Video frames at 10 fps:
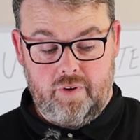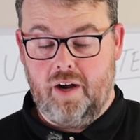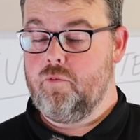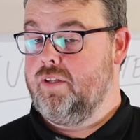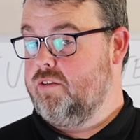
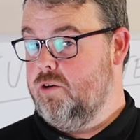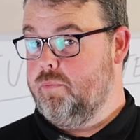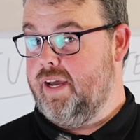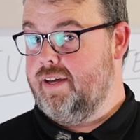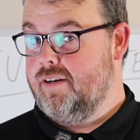not really
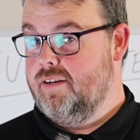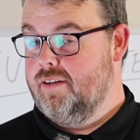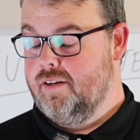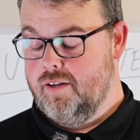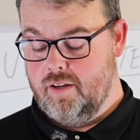too bad.
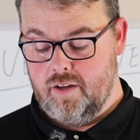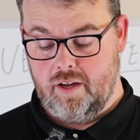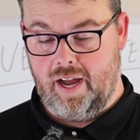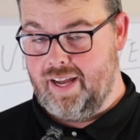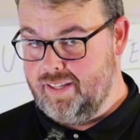
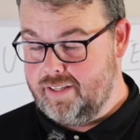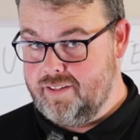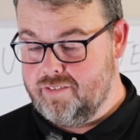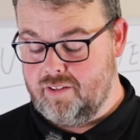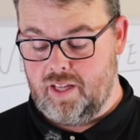I like
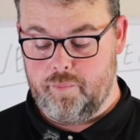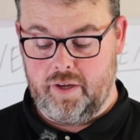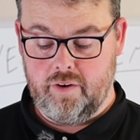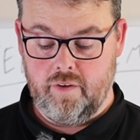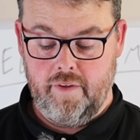these a lot
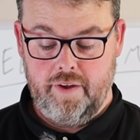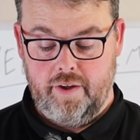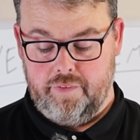better.